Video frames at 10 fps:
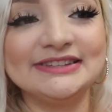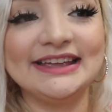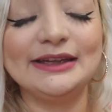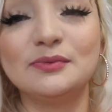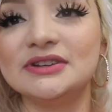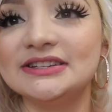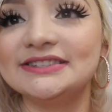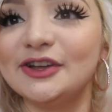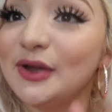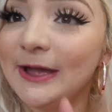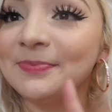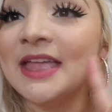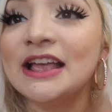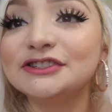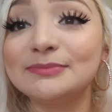saying was, oh yeah,
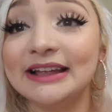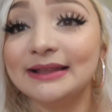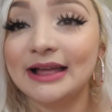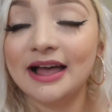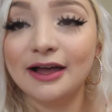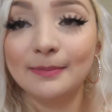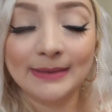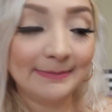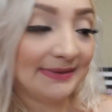so my um, my